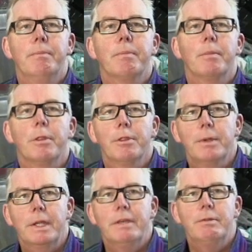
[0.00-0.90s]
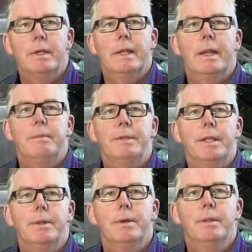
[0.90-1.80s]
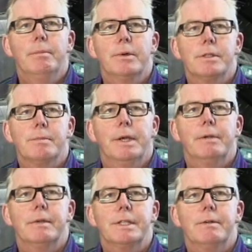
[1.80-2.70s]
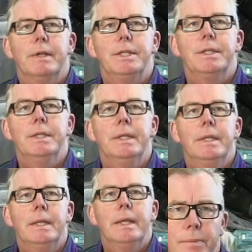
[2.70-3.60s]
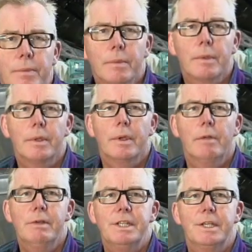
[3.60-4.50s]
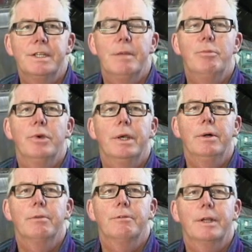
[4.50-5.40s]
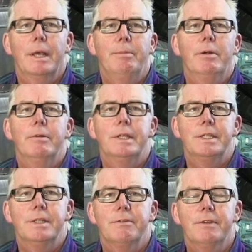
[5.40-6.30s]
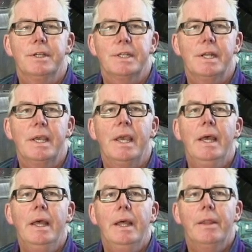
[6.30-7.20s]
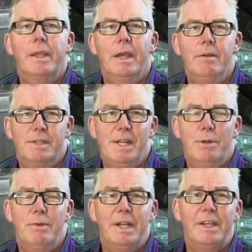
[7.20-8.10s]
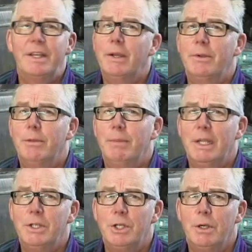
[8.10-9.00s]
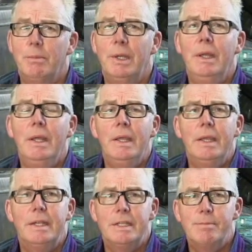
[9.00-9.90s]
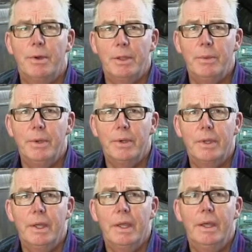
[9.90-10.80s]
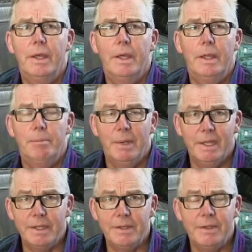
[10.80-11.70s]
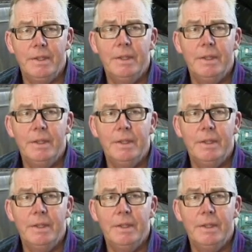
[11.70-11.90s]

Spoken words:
thought I'd give you a little update on the Morris Minor restoration. I've reached a temporary halt for a couple of reasons. Firstly, the car is now ready to go to the paint shop. It needs bodywork and paint,